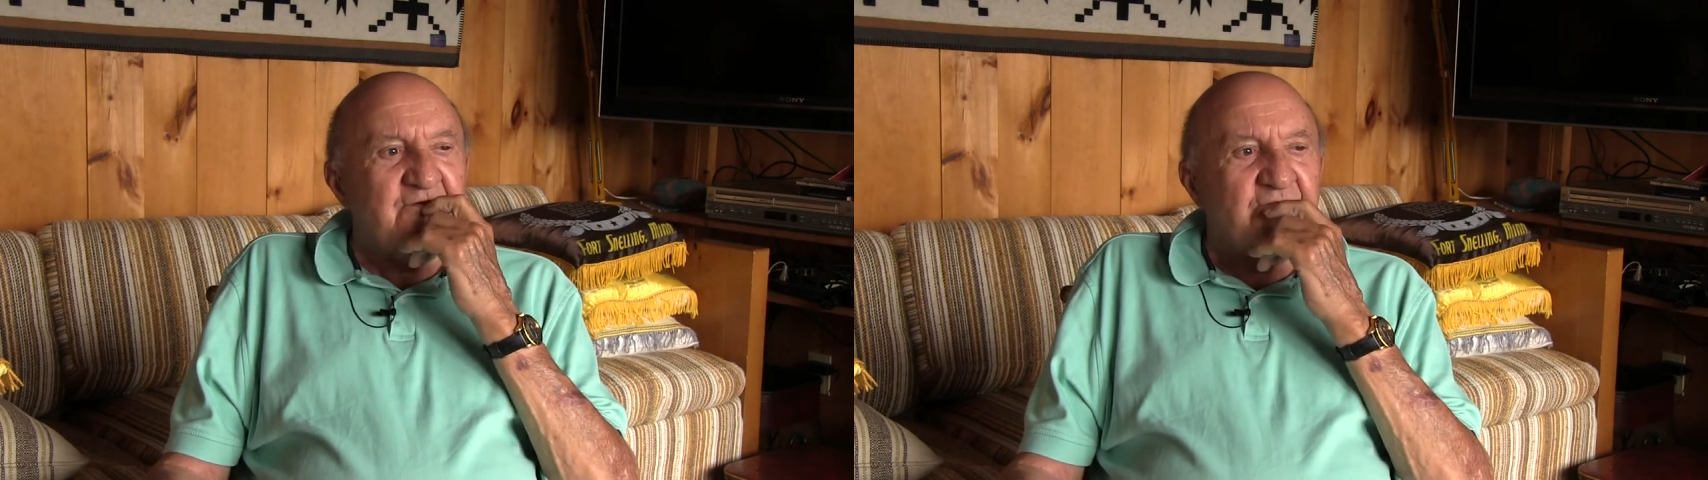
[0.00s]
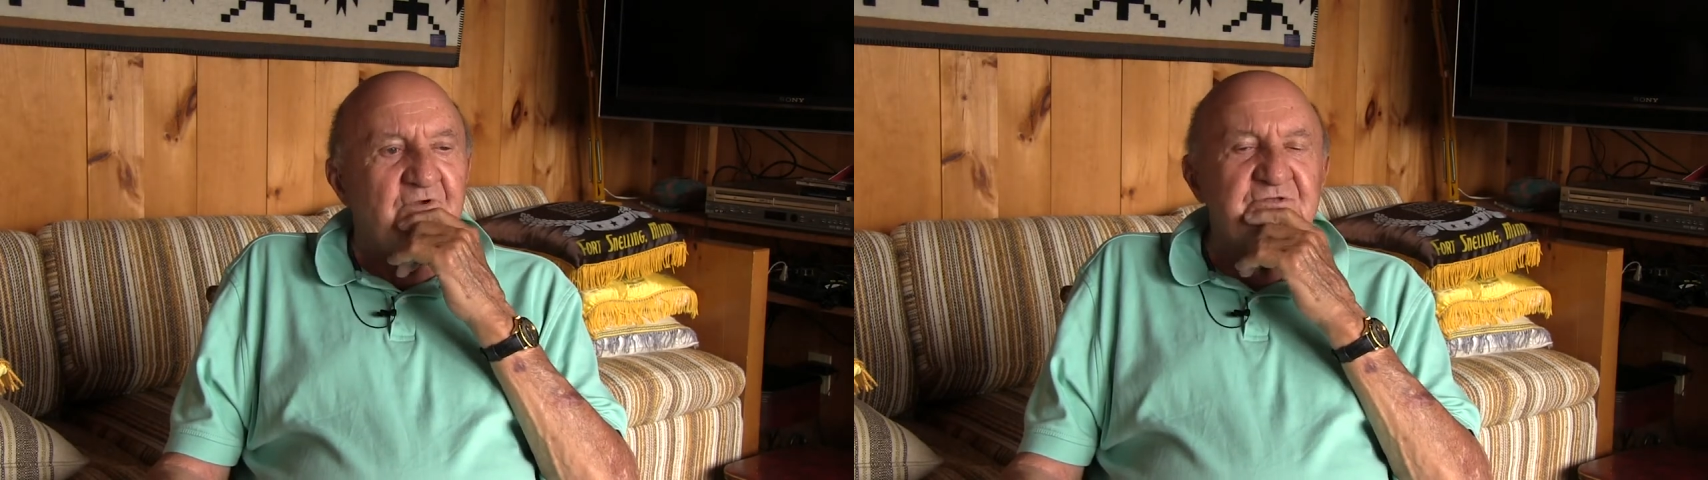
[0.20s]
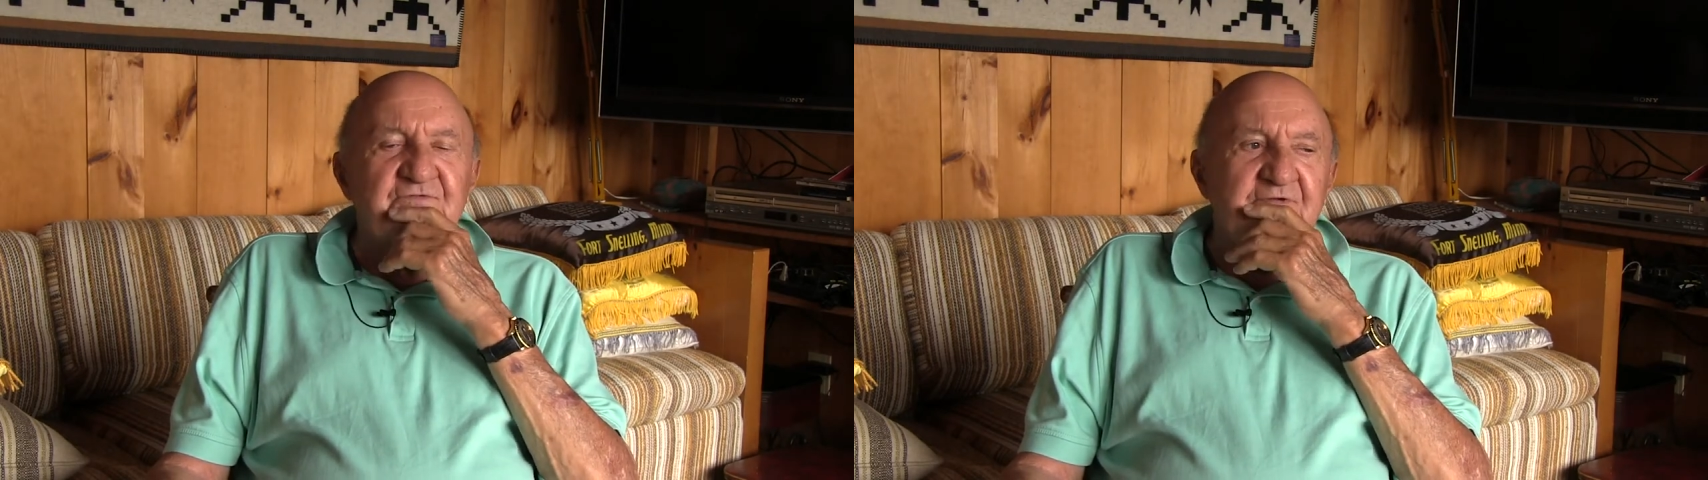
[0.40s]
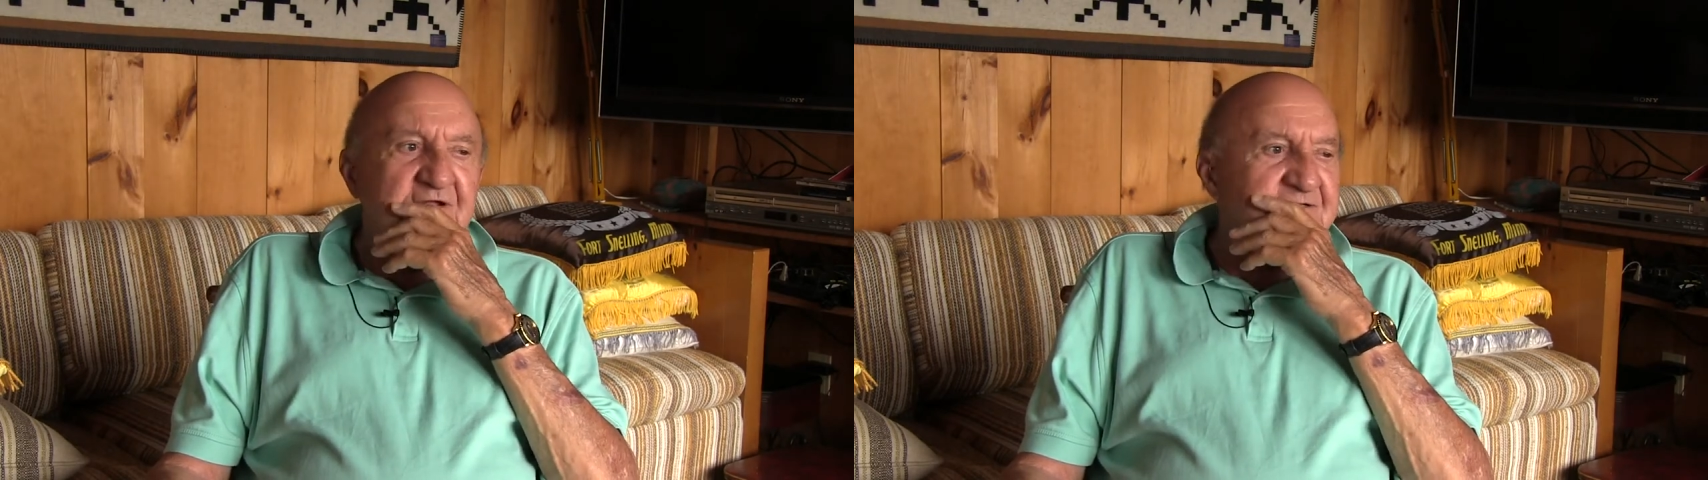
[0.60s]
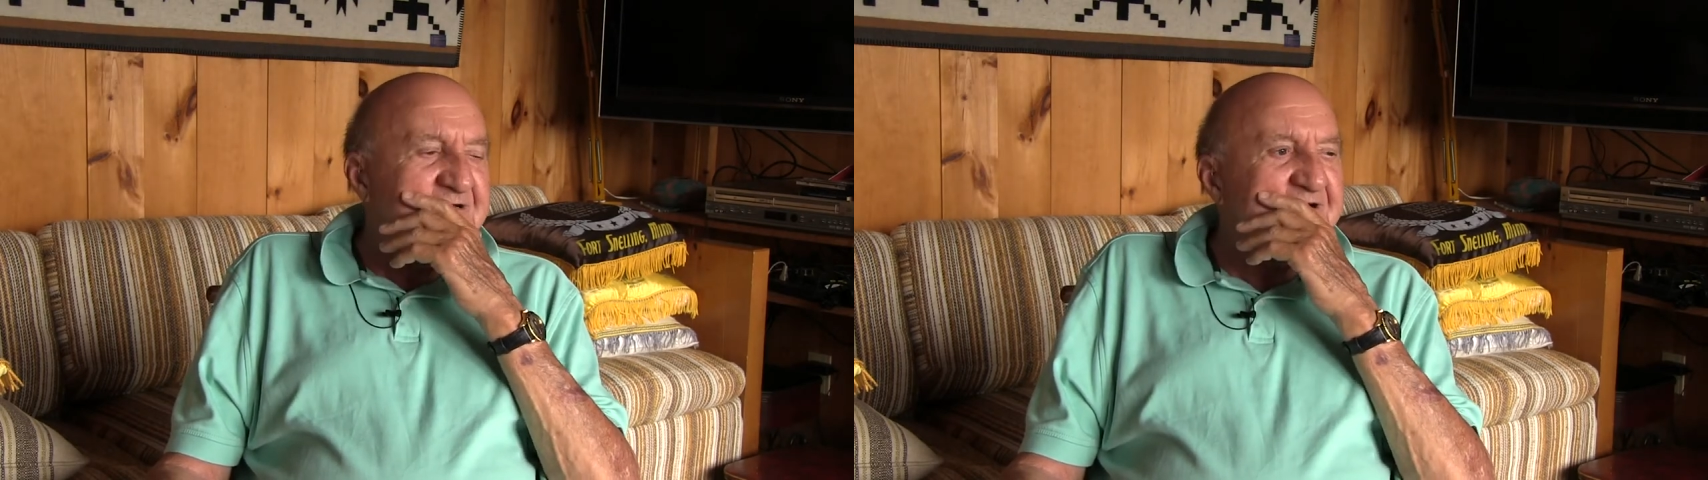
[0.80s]

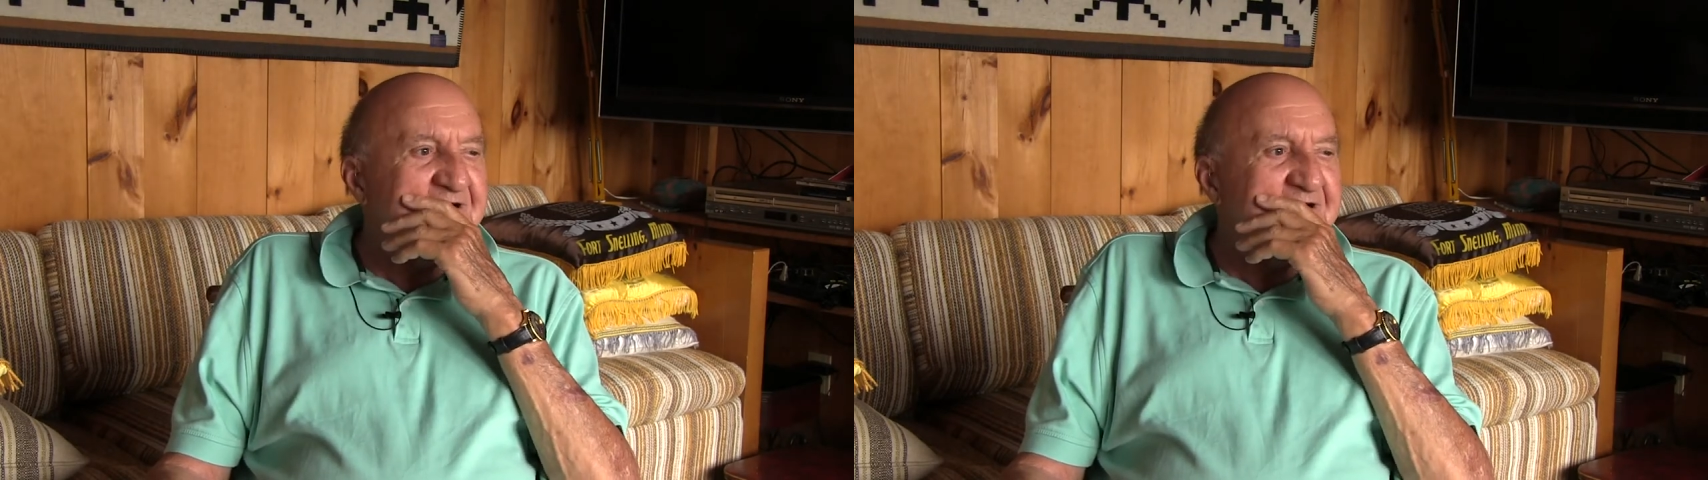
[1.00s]
Roosevelt